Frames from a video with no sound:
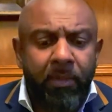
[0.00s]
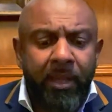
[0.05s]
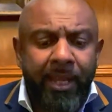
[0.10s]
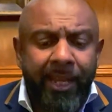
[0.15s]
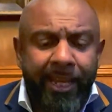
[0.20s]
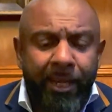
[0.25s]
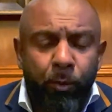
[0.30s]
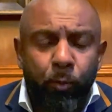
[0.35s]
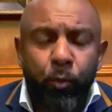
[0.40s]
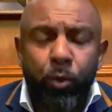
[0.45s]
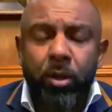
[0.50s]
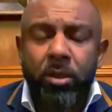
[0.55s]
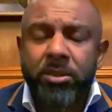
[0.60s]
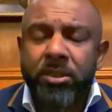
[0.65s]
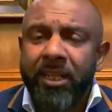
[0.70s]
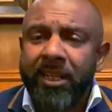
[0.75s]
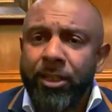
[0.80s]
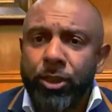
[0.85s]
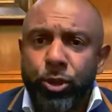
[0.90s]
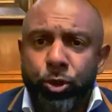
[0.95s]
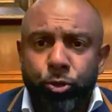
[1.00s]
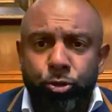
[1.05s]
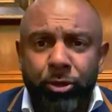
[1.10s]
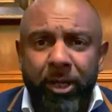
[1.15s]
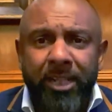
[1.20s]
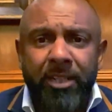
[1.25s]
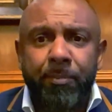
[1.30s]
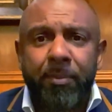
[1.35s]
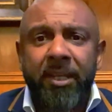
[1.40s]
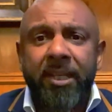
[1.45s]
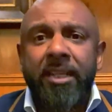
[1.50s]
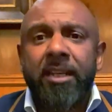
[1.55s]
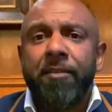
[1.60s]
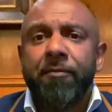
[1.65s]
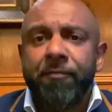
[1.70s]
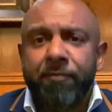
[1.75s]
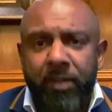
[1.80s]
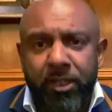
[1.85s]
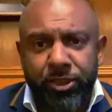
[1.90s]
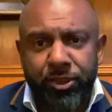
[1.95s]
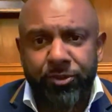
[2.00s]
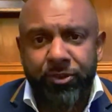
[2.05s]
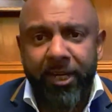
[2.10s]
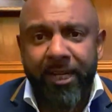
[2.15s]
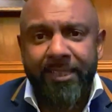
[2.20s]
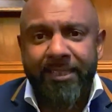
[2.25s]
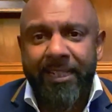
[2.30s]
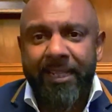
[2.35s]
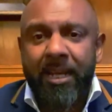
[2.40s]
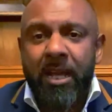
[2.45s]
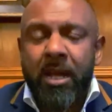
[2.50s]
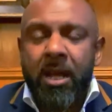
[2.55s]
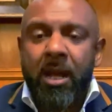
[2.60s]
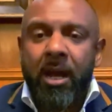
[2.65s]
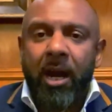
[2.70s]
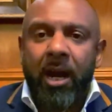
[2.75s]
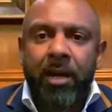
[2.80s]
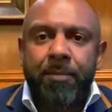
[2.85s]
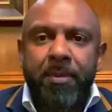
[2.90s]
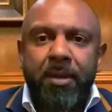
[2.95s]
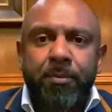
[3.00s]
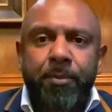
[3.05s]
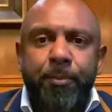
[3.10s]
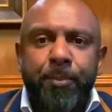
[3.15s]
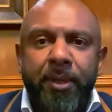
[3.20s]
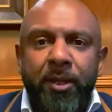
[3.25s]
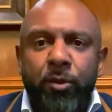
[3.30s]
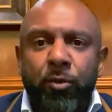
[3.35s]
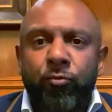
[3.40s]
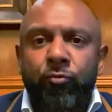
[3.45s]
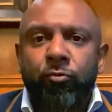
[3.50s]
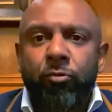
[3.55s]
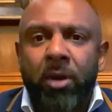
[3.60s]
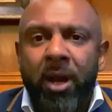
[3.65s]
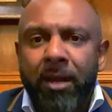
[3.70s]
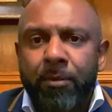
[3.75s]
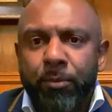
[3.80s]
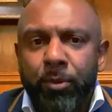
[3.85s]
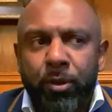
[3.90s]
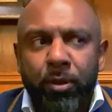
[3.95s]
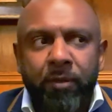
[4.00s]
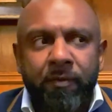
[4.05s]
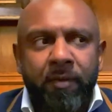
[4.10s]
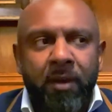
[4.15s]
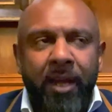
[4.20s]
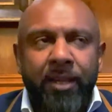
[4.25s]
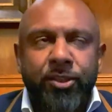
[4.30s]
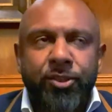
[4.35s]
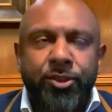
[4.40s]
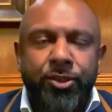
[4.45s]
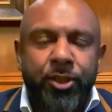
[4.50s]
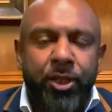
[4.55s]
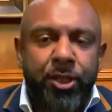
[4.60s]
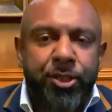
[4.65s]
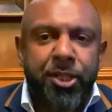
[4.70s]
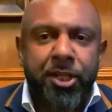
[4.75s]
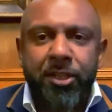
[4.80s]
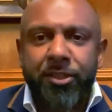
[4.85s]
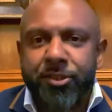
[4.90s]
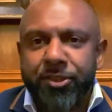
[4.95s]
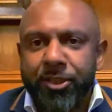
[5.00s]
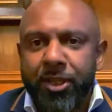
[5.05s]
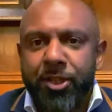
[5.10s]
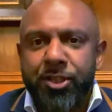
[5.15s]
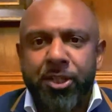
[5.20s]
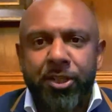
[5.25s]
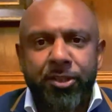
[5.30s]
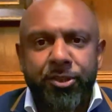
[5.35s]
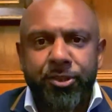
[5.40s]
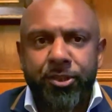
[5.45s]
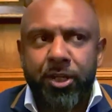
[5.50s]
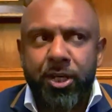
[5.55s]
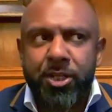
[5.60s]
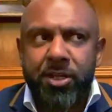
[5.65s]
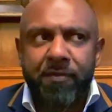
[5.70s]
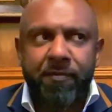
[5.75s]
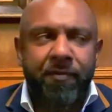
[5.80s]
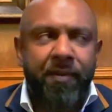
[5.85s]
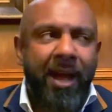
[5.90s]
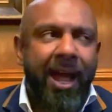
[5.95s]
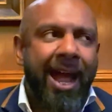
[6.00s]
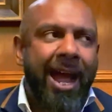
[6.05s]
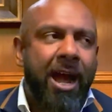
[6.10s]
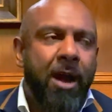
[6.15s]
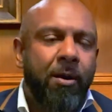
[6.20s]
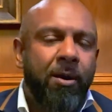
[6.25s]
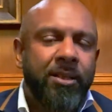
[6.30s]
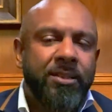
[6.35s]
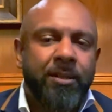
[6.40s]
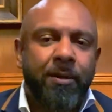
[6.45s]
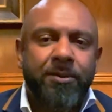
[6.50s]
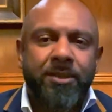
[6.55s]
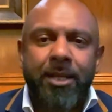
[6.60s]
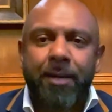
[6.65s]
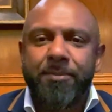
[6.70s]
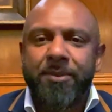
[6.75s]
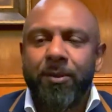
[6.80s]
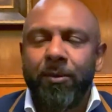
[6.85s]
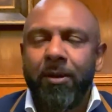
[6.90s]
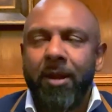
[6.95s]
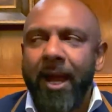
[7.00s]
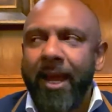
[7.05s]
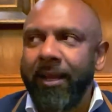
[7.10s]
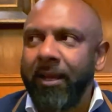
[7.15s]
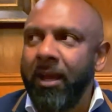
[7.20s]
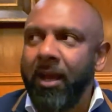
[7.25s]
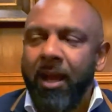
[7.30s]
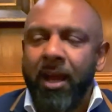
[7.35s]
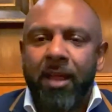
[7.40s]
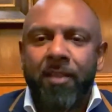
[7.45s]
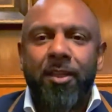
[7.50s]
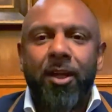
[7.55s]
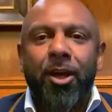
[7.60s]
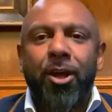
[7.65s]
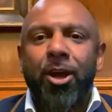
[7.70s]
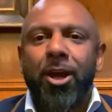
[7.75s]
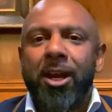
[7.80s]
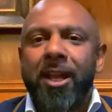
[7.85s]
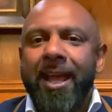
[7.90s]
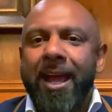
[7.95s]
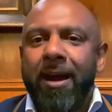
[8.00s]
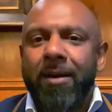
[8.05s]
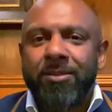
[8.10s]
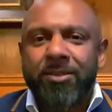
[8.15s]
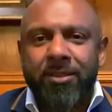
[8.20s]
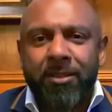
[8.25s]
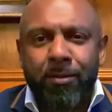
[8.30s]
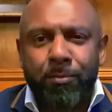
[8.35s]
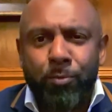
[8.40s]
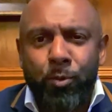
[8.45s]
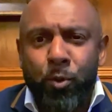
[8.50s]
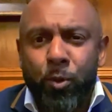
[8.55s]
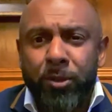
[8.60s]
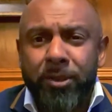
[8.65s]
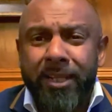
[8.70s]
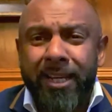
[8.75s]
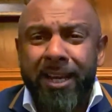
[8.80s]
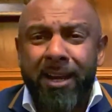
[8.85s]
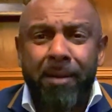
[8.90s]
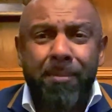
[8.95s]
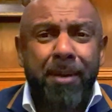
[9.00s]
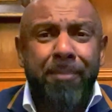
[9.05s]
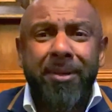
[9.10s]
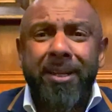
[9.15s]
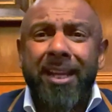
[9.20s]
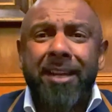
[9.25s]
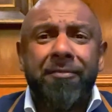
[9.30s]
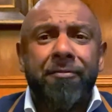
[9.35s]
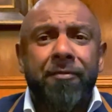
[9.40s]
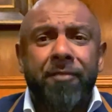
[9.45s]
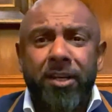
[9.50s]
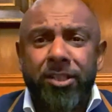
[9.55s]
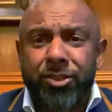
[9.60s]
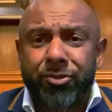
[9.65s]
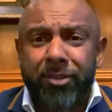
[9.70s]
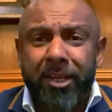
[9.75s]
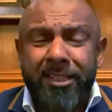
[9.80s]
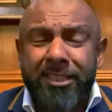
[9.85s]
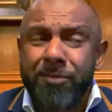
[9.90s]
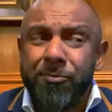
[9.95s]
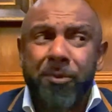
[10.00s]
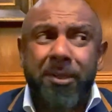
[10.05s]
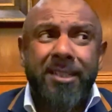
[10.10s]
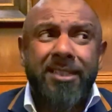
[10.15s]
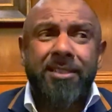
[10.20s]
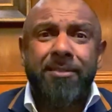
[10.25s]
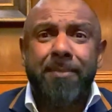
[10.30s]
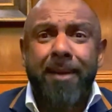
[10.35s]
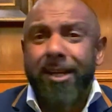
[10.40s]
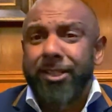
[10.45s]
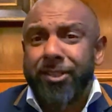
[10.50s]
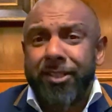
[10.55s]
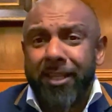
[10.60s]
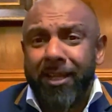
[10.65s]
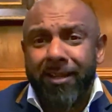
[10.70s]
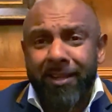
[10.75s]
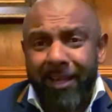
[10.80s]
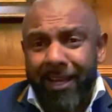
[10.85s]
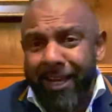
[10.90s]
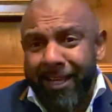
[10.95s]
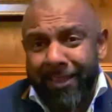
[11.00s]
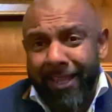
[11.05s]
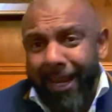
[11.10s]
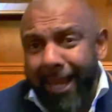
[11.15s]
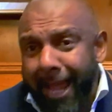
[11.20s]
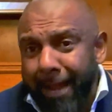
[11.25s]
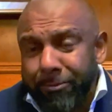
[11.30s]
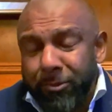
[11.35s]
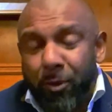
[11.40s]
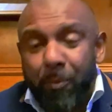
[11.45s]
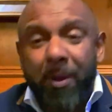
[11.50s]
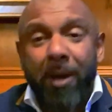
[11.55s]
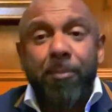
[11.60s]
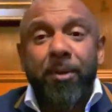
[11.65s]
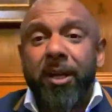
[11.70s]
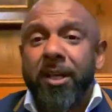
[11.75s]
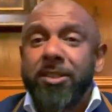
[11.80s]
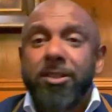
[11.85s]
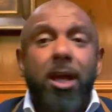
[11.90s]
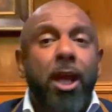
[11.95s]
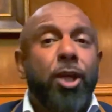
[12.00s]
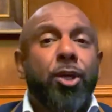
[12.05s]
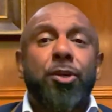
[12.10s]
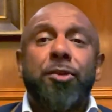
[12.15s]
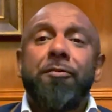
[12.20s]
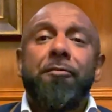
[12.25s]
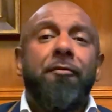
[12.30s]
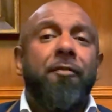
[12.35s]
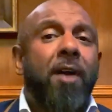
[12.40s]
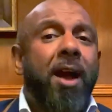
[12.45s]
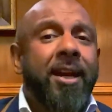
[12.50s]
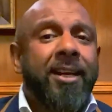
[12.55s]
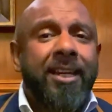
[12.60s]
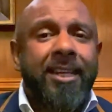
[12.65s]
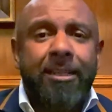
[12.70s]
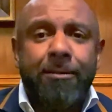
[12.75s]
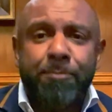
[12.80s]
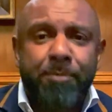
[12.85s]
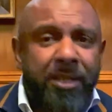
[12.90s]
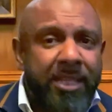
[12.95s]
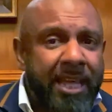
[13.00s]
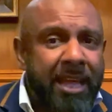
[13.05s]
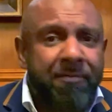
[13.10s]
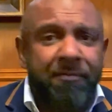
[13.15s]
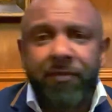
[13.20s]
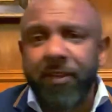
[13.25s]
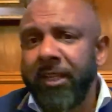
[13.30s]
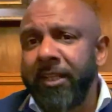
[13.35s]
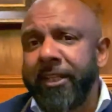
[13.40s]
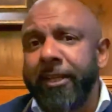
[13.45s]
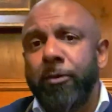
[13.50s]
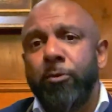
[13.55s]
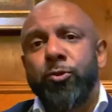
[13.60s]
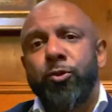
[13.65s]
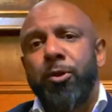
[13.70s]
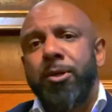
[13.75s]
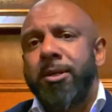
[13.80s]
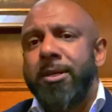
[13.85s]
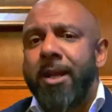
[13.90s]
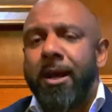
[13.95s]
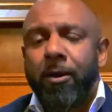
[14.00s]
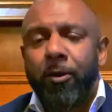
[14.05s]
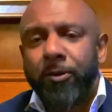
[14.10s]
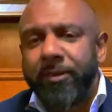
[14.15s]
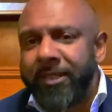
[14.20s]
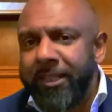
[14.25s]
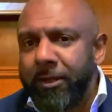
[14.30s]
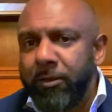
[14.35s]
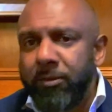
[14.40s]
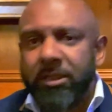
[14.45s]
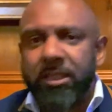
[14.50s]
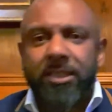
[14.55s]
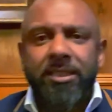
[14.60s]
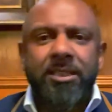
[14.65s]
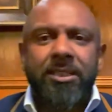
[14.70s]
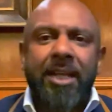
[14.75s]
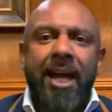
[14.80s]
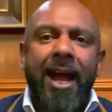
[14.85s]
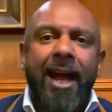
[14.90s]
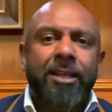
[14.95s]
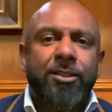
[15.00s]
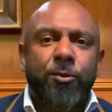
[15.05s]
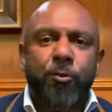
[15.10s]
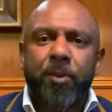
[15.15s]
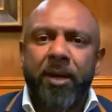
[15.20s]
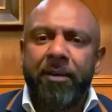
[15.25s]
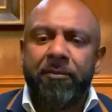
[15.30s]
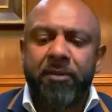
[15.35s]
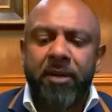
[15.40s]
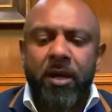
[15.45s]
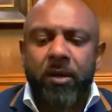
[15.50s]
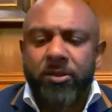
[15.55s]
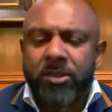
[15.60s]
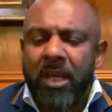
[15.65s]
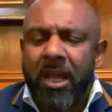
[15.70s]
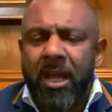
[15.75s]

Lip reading: it was incredibly frustrating. I remember being on Rightmove, like searching for hours. I was up till like the early hours of the morning. And I remember getting frustrated when I smashed the laptop up because I couldn't find any BMV deals or deals that stacked or whatever else.